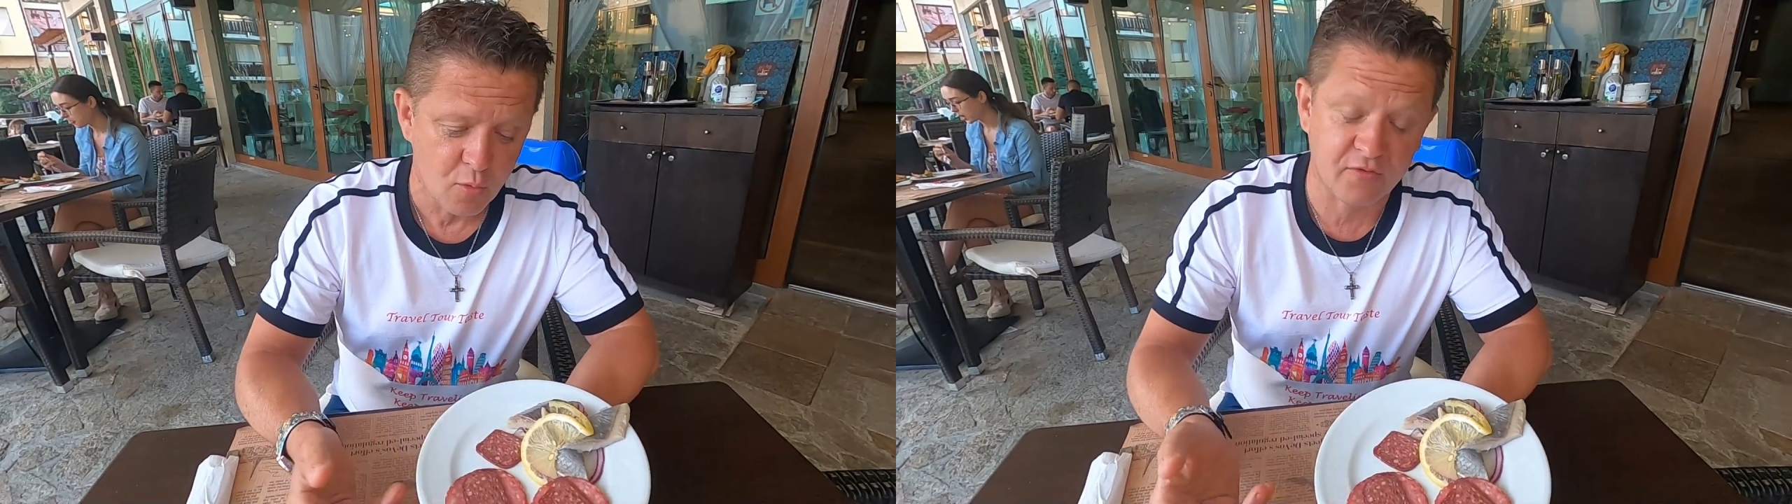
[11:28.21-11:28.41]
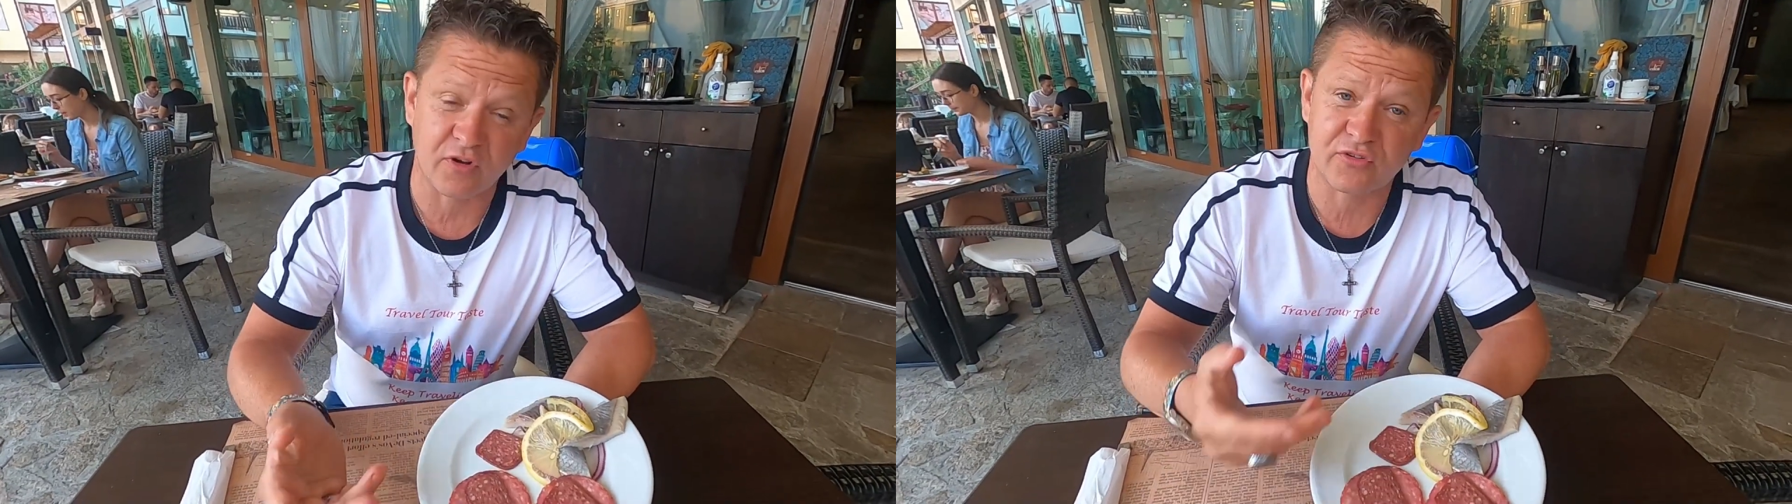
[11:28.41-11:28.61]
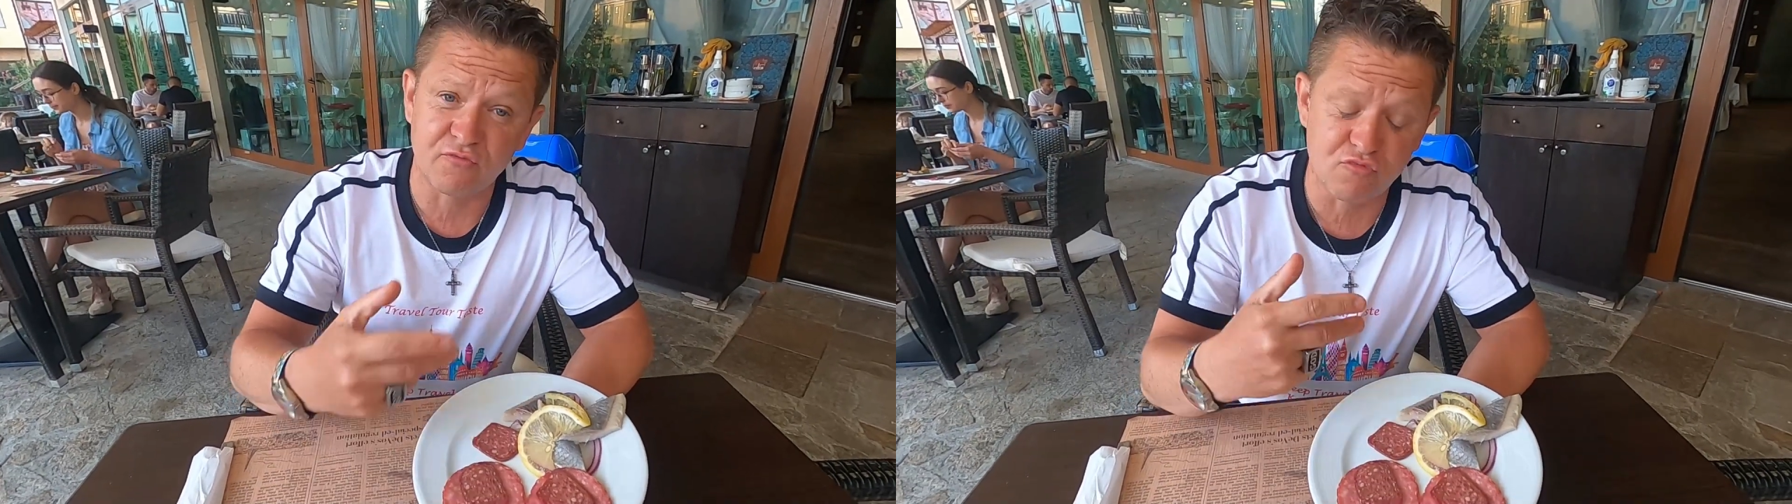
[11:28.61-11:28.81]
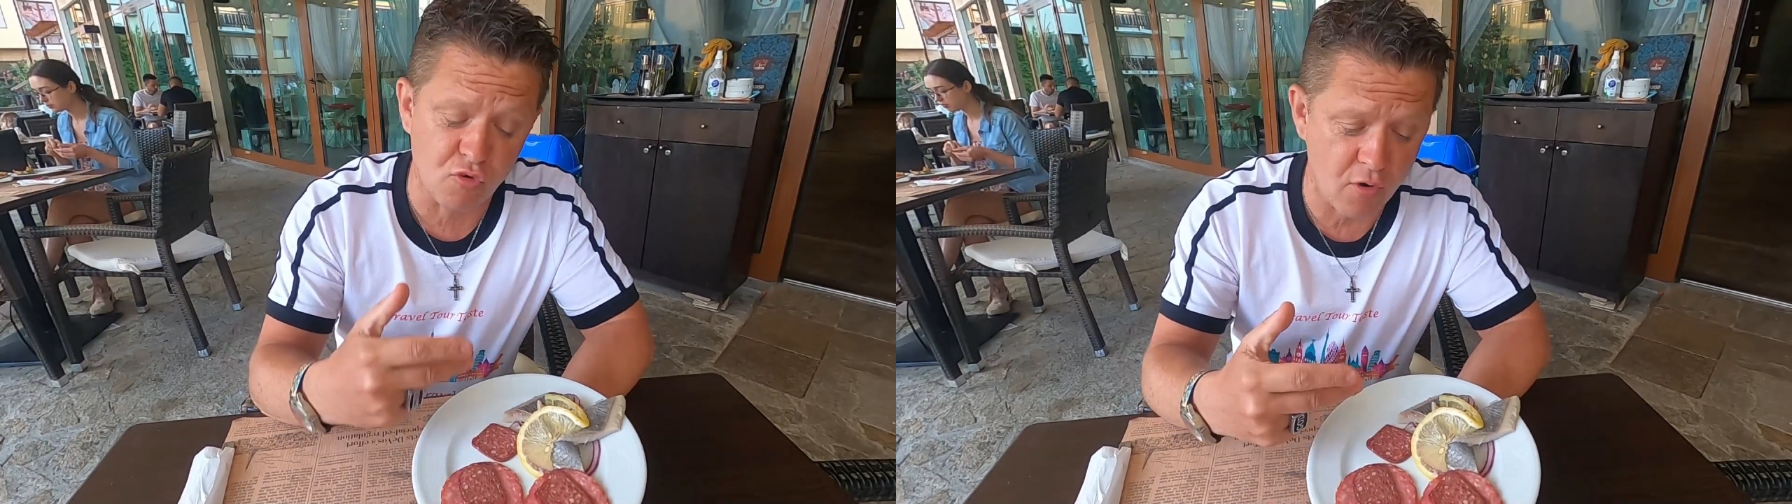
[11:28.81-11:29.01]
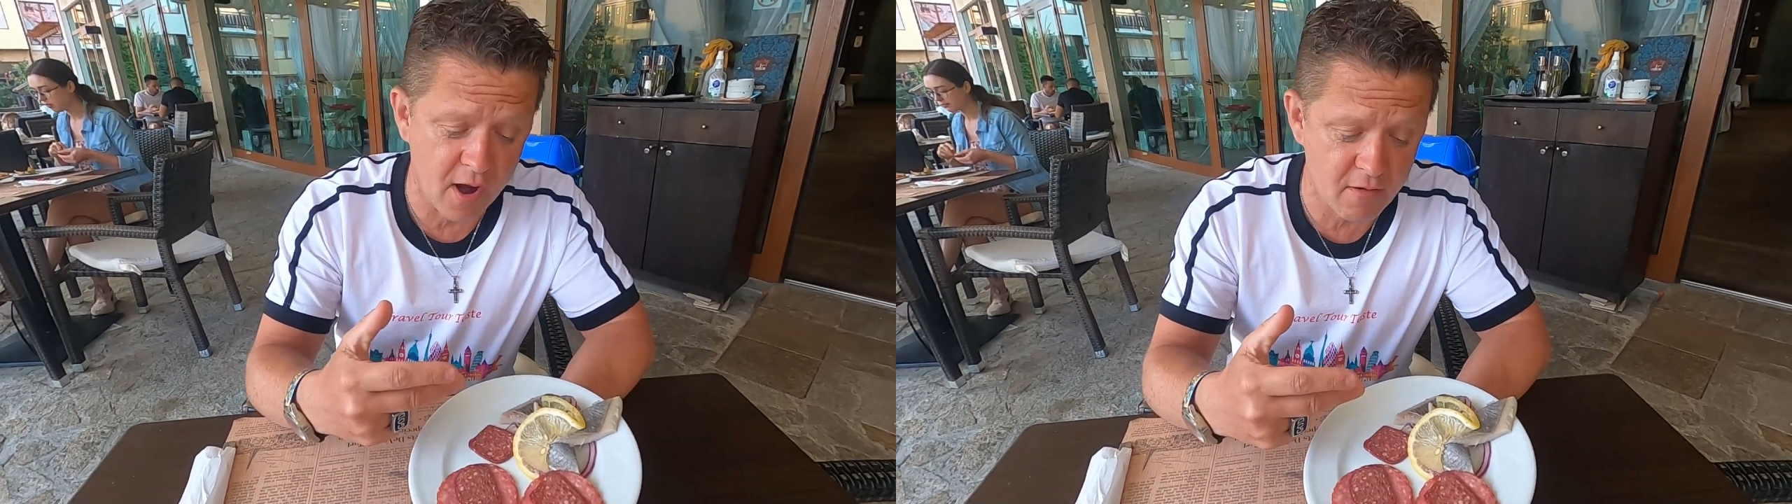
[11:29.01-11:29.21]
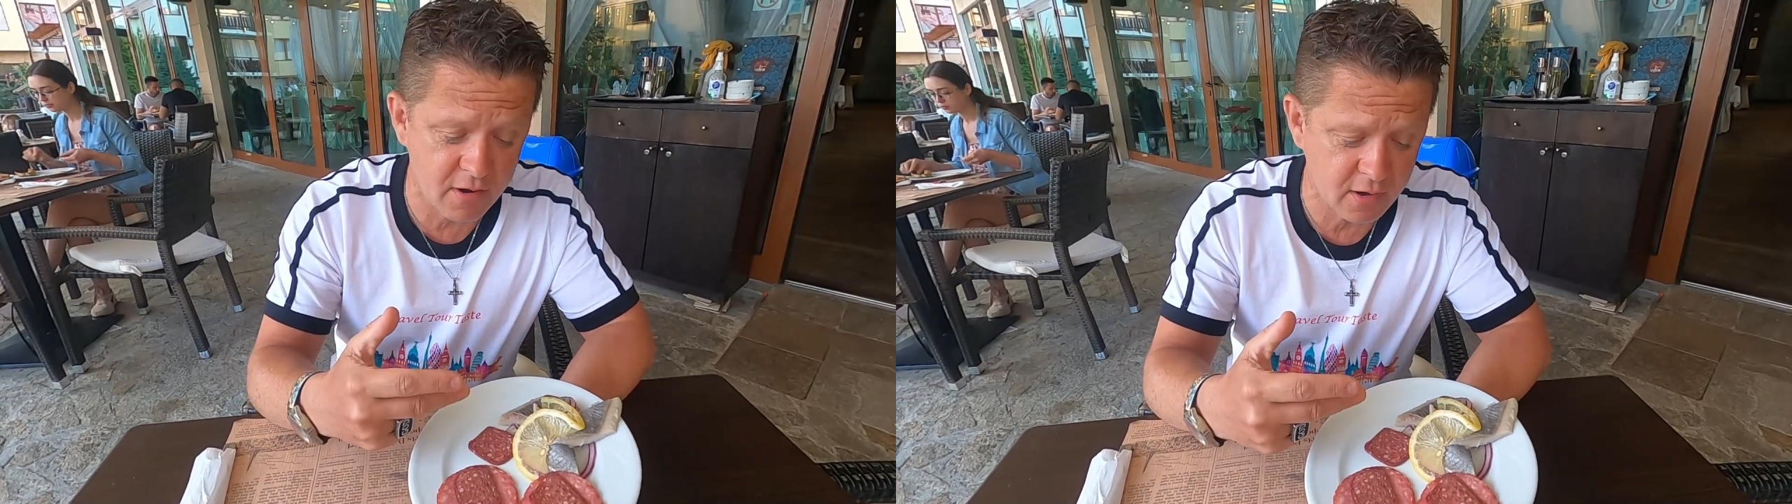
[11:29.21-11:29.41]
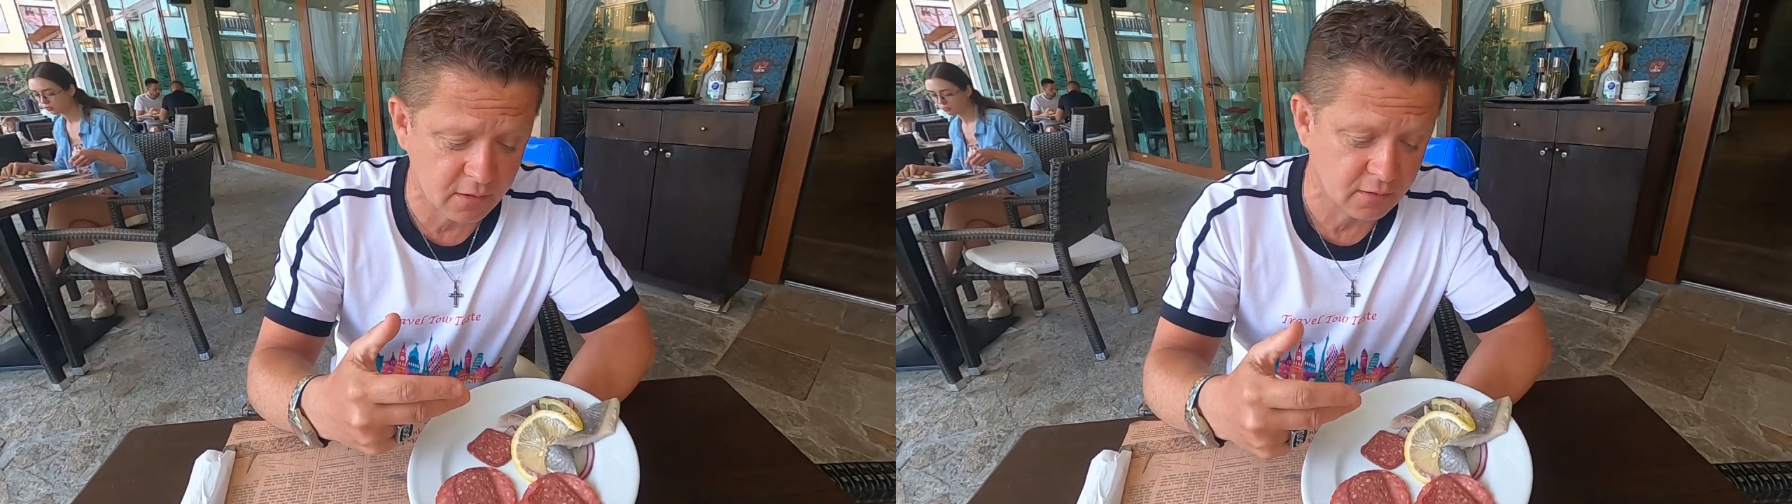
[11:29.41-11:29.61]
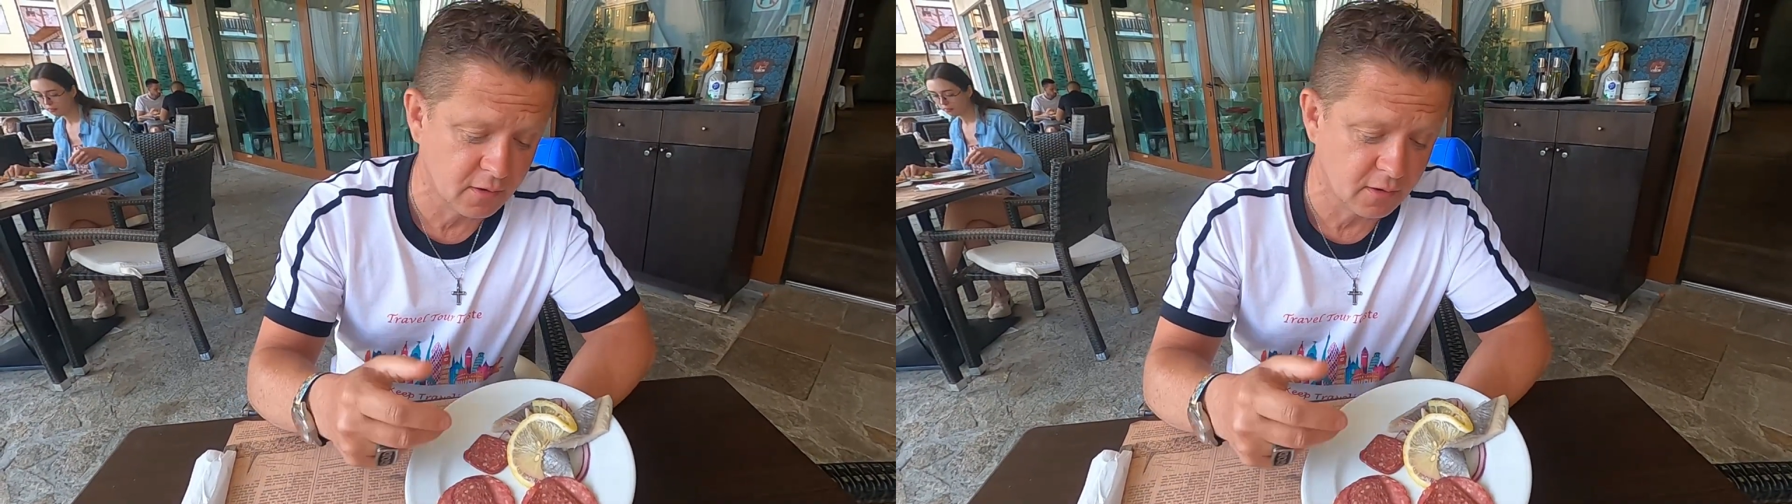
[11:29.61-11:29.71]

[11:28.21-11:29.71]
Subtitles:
we've got some raw herring